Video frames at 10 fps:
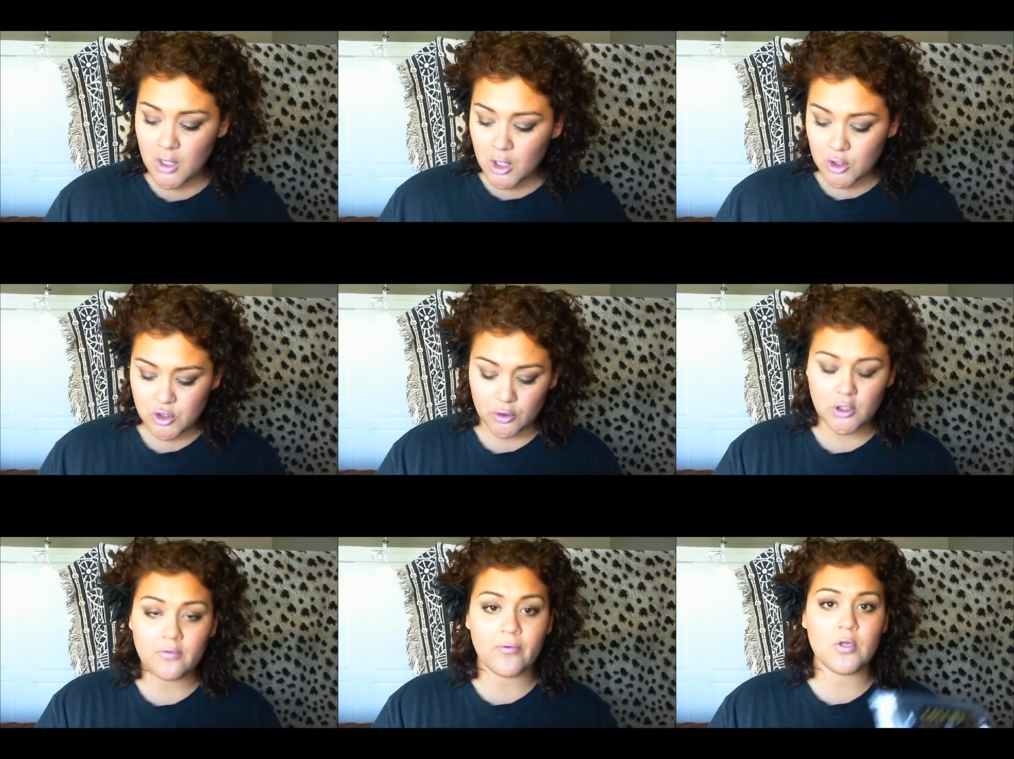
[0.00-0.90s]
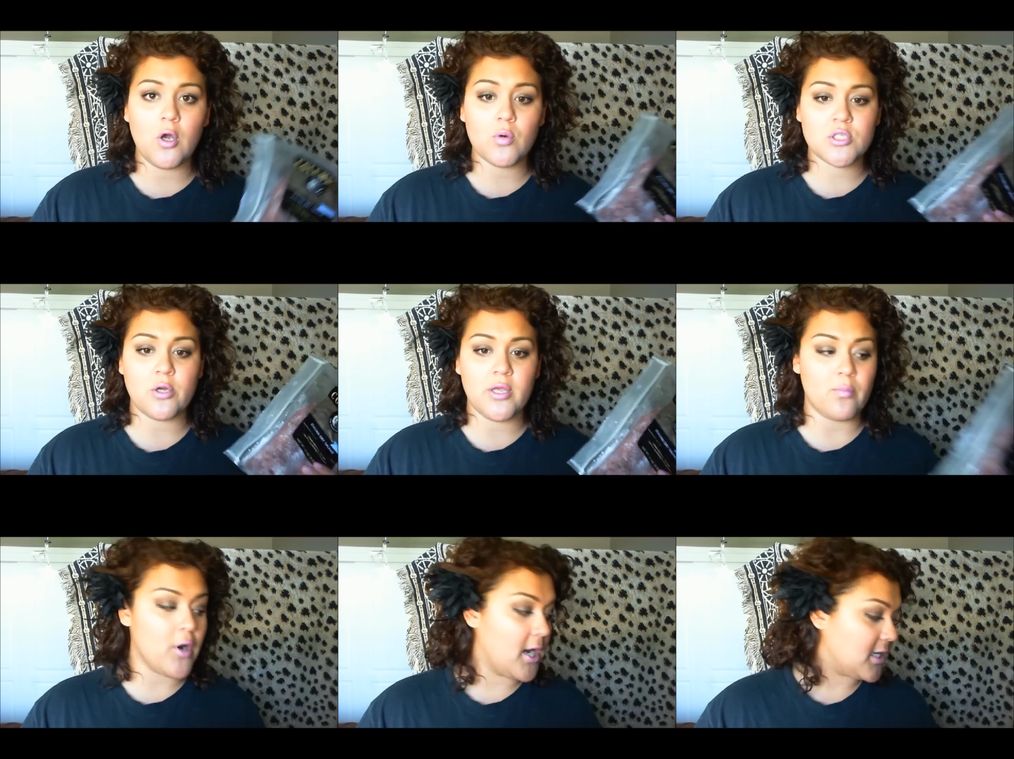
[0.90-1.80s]
So look for lower sodium
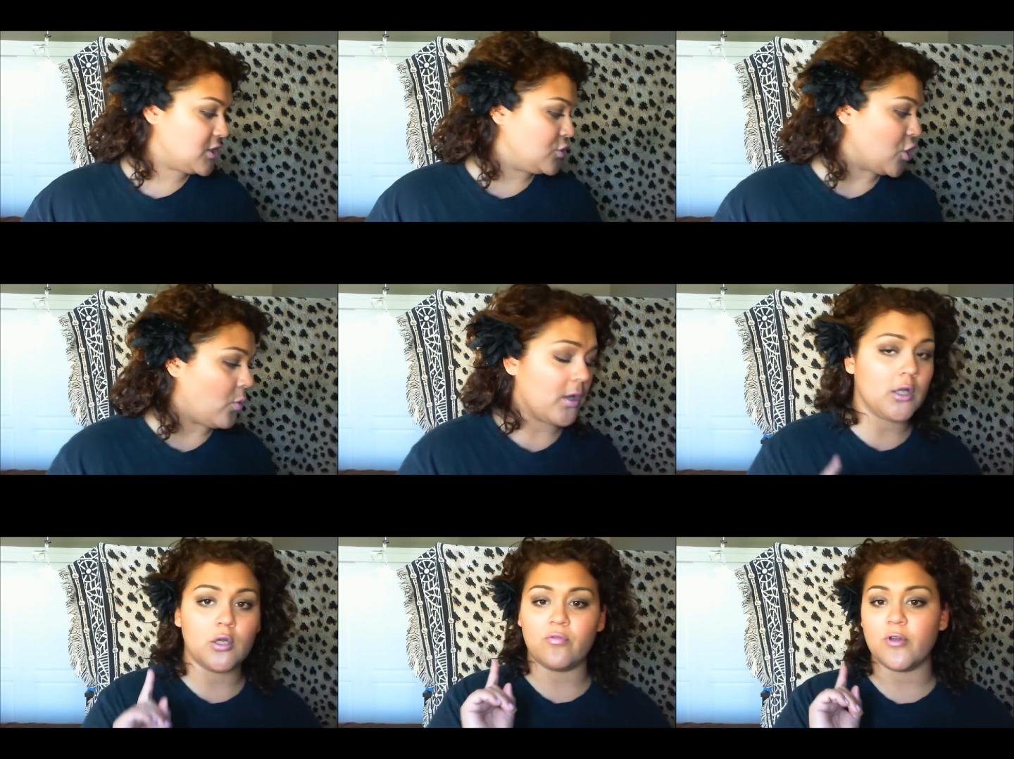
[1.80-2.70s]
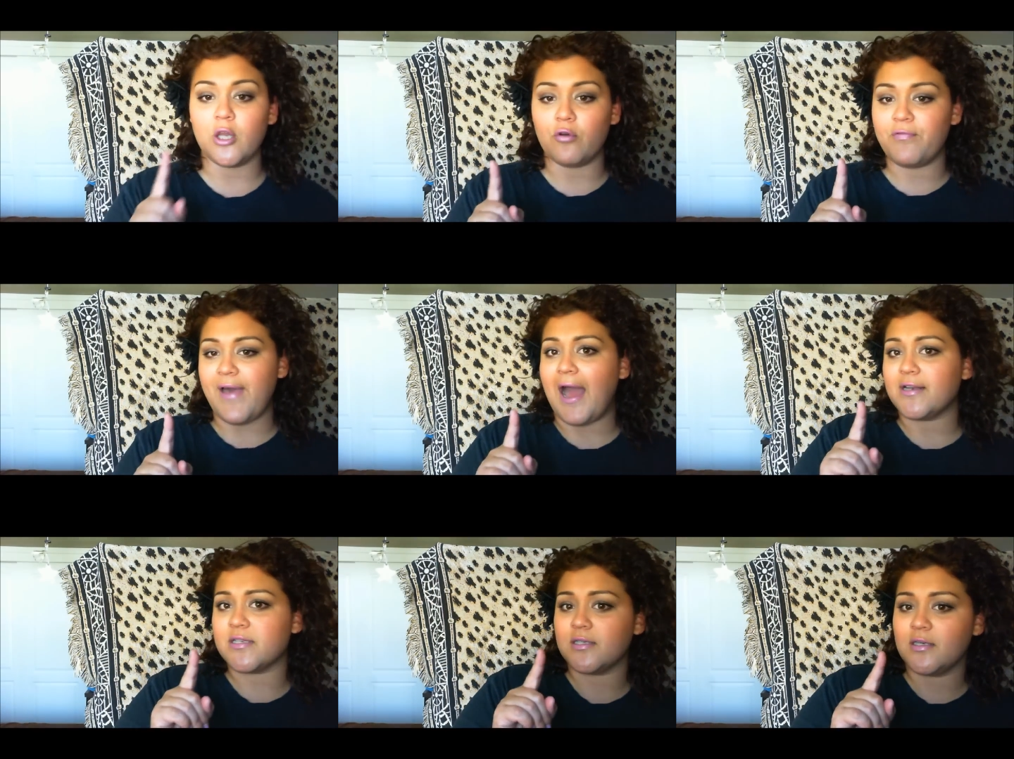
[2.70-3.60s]
products. You don't want to look for low
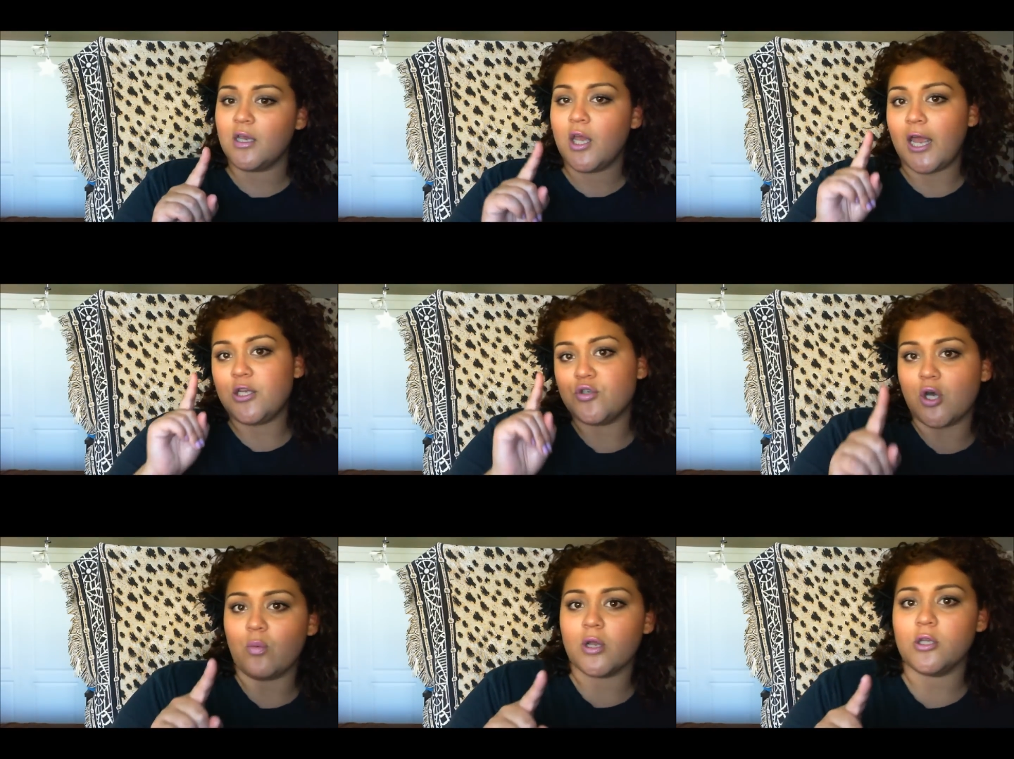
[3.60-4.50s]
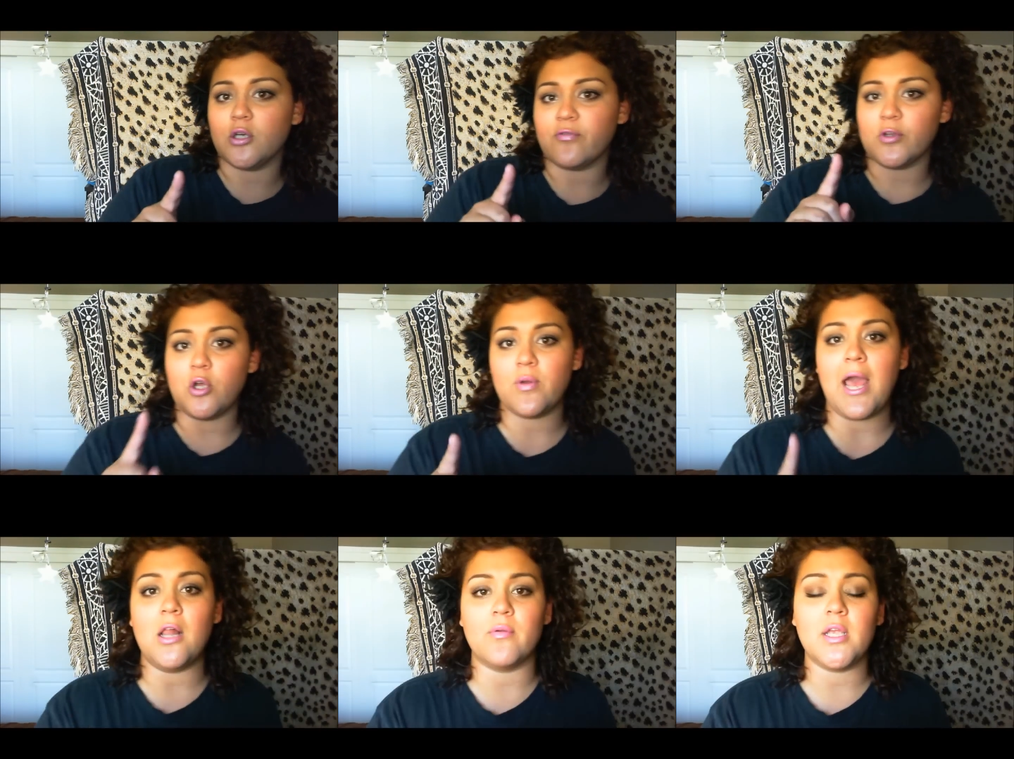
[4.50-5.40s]
fat, and you don't want to look for low
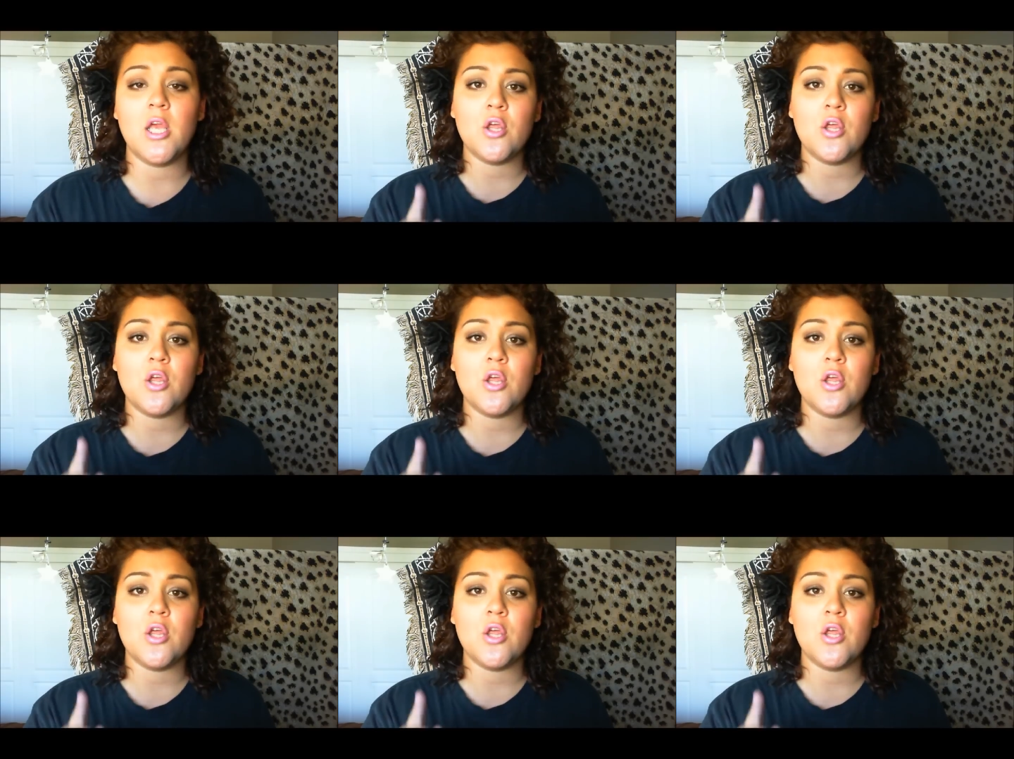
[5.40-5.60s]
calorie.